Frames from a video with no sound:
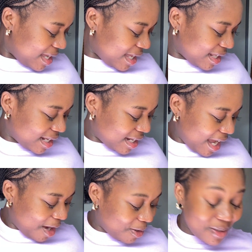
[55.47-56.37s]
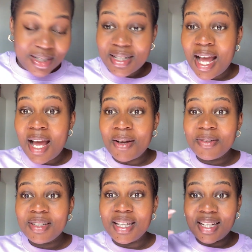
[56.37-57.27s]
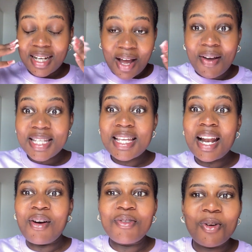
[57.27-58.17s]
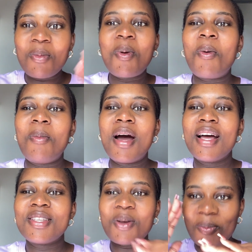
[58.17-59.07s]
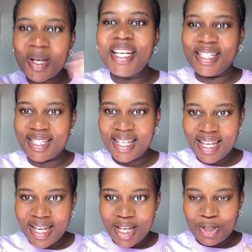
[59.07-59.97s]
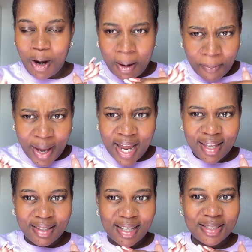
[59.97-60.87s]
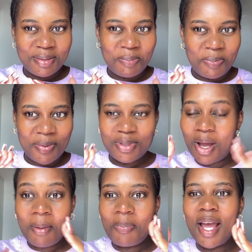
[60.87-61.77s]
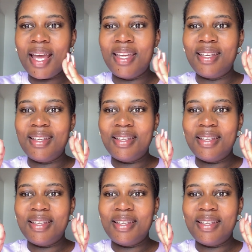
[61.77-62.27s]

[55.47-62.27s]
they are old now. And like I said, I'm full of poom. So, please. Don't pay